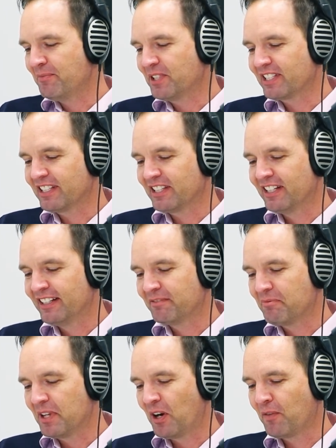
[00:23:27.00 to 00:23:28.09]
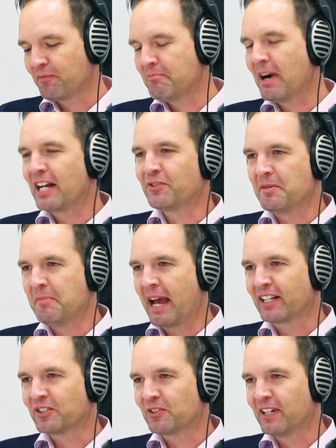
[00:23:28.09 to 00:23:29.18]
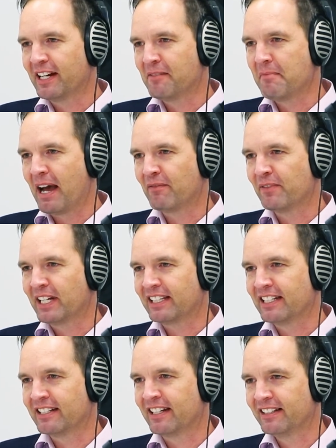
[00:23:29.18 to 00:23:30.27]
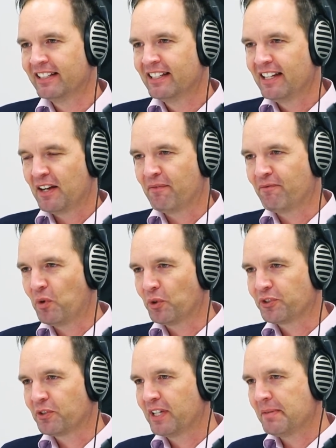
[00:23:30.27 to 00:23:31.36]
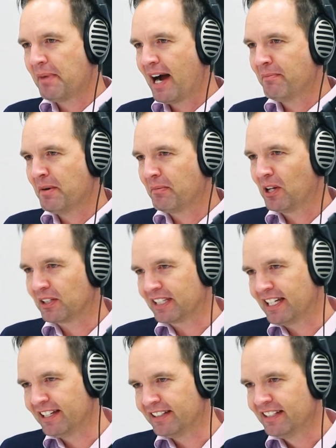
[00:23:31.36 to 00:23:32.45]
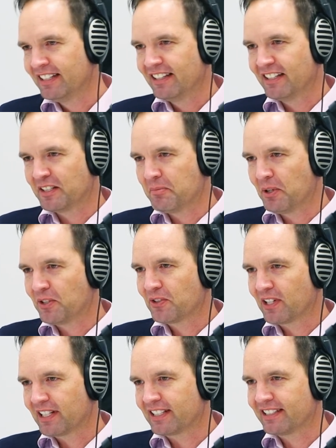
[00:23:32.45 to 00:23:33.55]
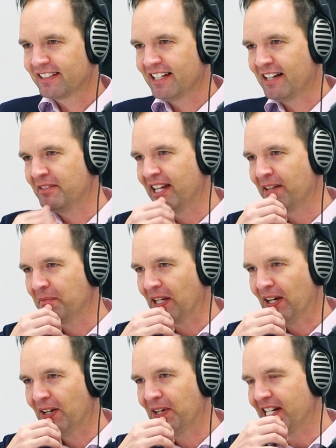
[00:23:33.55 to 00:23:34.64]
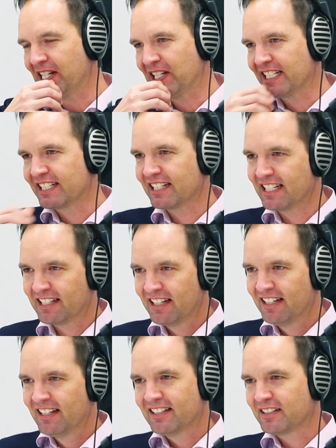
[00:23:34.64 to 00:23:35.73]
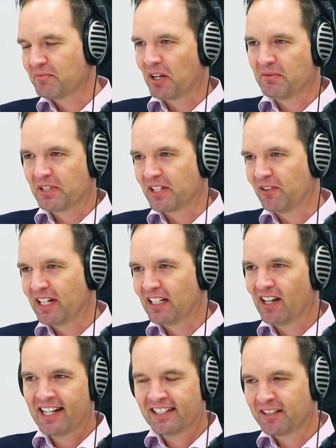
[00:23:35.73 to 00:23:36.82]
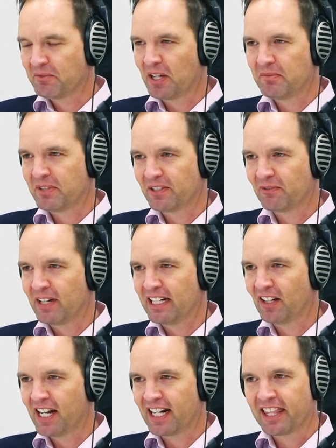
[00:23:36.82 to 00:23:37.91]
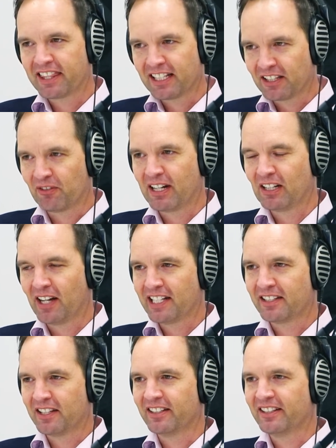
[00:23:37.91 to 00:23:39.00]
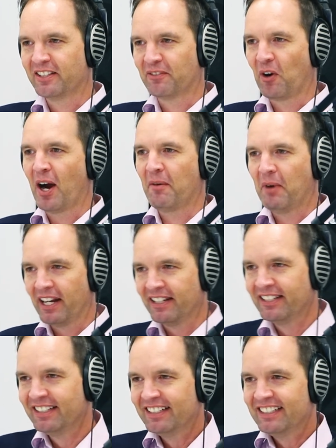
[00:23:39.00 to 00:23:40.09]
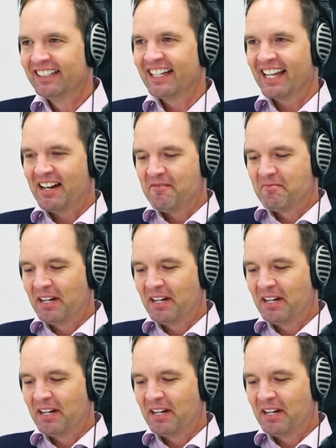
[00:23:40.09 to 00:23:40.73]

just off Marjorie Bank Street in Mount Vic. There's a 4-story apartment block there. There's a Pertronics down below, and you can see sometimes there's a green light, sometimes there's a red light. I think the green light's the right one. But